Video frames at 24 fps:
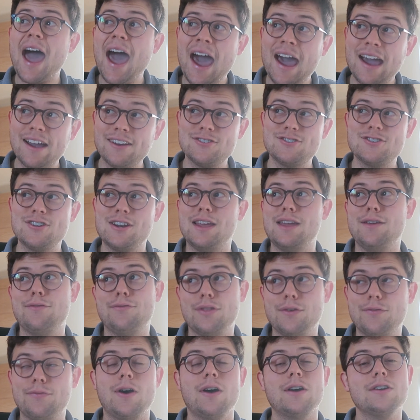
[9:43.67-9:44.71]
Actually, for
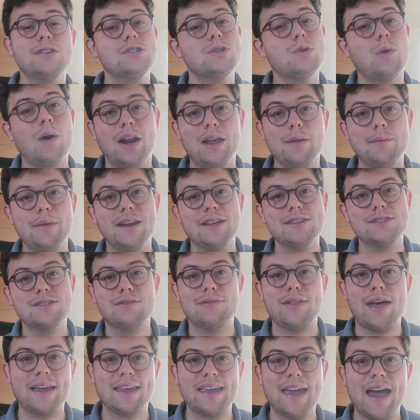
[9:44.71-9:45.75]
the first 20 minutes
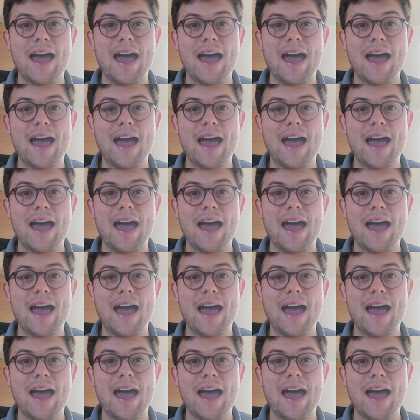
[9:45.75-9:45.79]
of that